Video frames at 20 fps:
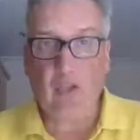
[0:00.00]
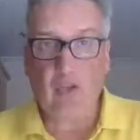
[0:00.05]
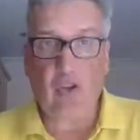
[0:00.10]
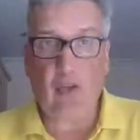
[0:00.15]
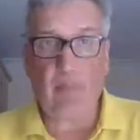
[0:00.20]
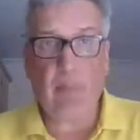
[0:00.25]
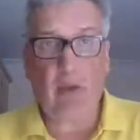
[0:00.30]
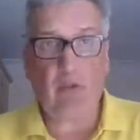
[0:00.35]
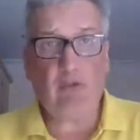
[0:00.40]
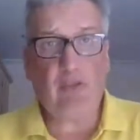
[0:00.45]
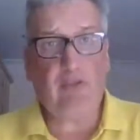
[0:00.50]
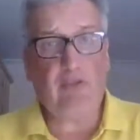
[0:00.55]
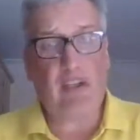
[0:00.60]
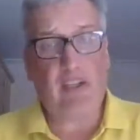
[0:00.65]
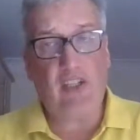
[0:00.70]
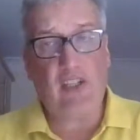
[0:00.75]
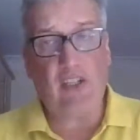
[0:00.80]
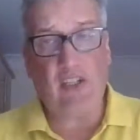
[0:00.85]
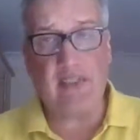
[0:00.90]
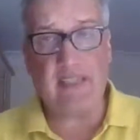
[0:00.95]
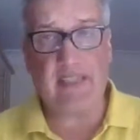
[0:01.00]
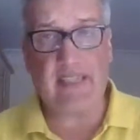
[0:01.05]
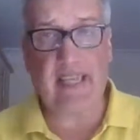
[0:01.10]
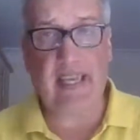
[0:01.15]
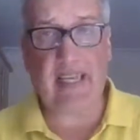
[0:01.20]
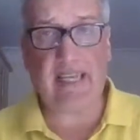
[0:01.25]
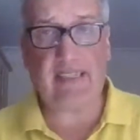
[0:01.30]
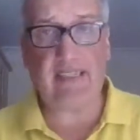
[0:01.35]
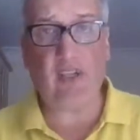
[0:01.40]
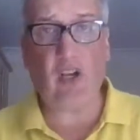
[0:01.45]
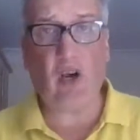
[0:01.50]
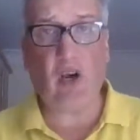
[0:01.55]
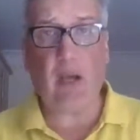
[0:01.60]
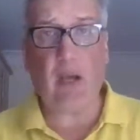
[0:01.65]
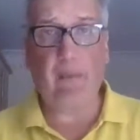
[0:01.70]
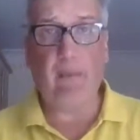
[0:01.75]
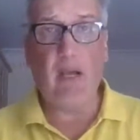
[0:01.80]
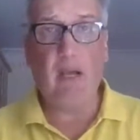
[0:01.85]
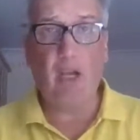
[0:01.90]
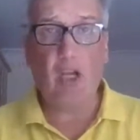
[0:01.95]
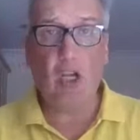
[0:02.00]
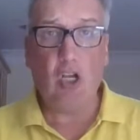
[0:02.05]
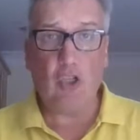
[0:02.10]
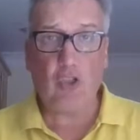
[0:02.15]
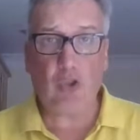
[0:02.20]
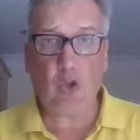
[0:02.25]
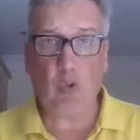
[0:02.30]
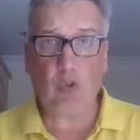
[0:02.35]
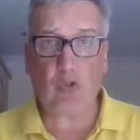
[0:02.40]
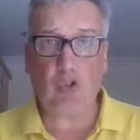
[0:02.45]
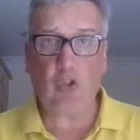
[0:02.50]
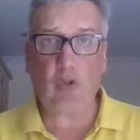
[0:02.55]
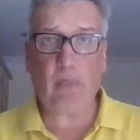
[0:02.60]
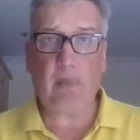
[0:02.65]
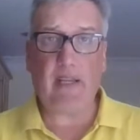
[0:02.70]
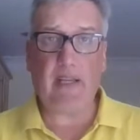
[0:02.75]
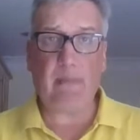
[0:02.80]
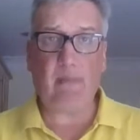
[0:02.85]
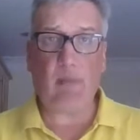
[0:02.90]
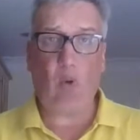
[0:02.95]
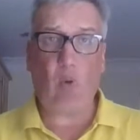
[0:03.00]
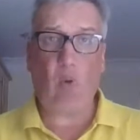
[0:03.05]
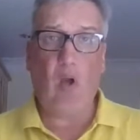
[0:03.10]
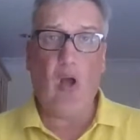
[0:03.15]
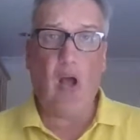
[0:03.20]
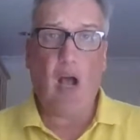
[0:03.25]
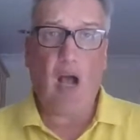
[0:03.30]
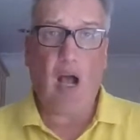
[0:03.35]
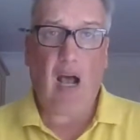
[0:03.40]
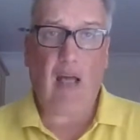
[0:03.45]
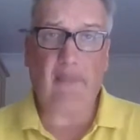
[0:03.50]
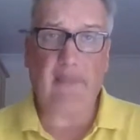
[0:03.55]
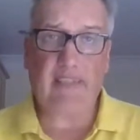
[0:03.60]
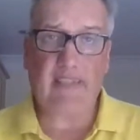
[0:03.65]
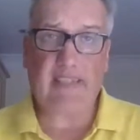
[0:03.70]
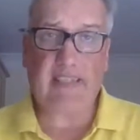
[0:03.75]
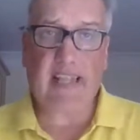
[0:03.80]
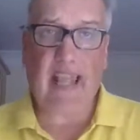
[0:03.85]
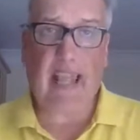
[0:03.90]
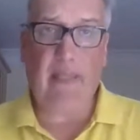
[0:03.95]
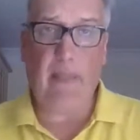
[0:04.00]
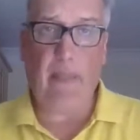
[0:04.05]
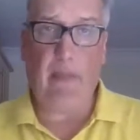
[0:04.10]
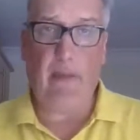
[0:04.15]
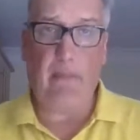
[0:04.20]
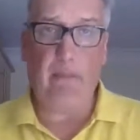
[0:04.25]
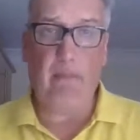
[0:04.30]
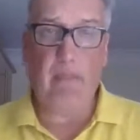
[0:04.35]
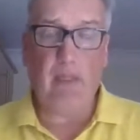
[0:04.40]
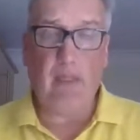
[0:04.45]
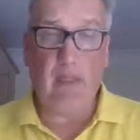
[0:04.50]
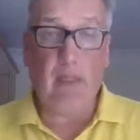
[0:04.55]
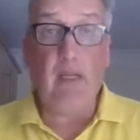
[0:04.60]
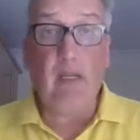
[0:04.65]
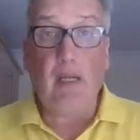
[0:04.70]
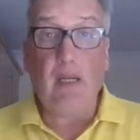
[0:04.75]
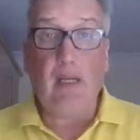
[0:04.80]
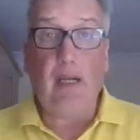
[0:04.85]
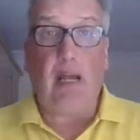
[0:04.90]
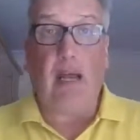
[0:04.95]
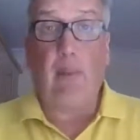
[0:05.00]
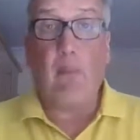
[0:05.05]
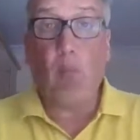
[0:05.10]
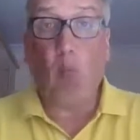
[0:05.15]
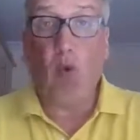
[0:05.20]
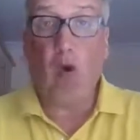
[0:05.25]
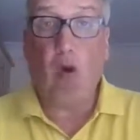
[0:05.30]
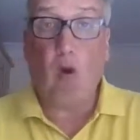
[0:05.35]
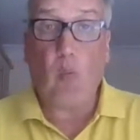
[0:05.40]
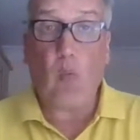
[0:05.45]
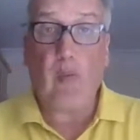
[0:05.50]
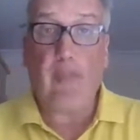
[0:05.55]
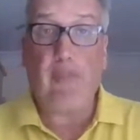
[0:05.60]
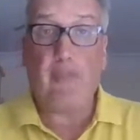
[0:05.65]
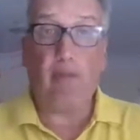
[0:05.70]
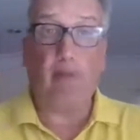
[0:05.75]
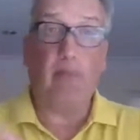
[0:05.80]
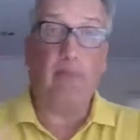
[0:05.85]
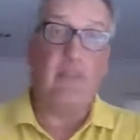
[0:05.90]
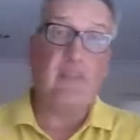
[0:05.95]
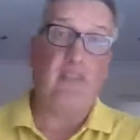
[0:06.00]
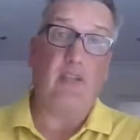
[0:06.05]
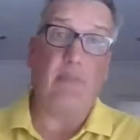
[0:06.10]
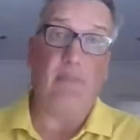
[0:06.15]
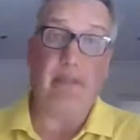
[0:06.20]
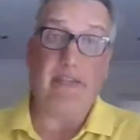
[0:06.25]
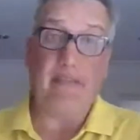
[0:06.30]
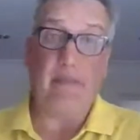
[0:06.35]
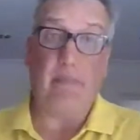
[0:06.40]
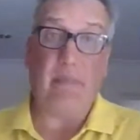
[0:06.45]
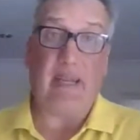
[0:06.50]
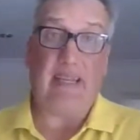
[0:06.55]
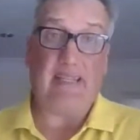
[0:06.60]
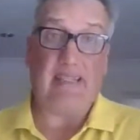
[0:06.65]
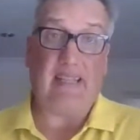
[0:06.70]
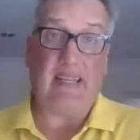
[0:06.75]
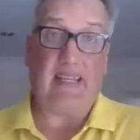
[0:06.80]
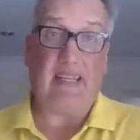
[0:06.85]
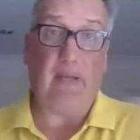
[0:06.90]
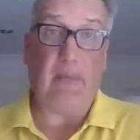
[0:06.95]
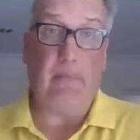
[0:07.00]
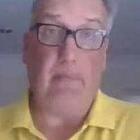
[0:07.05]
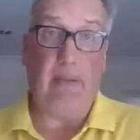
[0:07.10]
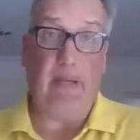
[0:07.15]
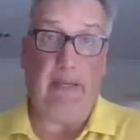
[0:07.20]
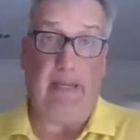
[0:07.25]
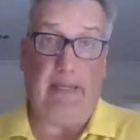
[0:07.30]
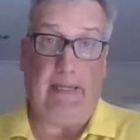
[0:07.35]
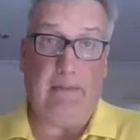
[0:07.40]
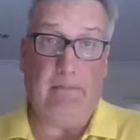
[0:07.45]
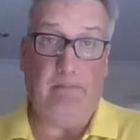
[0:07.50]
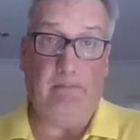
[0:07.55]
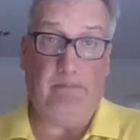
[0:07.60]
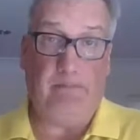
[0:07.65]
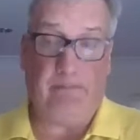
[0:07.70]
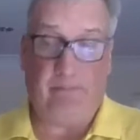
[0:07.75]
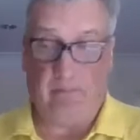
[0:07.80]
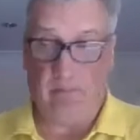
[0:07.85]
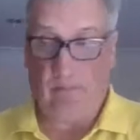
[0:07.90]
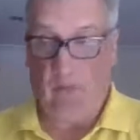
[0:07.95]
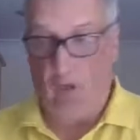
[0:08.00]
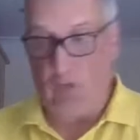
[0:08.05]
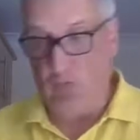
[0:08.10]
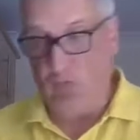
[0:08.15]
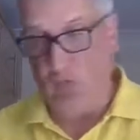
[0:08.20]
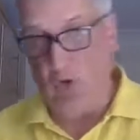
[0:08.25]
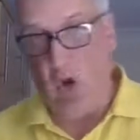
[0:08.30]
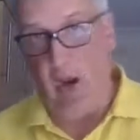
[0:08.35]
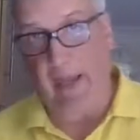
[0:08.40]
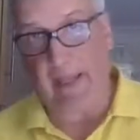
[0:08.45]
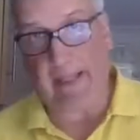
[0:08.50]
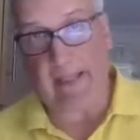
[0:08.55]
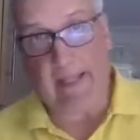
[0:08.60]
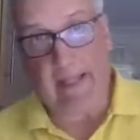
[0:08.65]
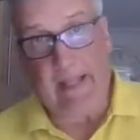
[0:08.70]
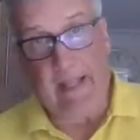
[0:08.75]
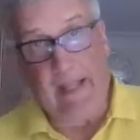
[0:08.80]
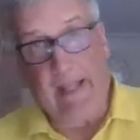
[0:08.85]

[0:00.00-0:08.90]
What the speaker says: So motivation, take time, talk to your people, understand them, and work with them to be the best they can be. Right.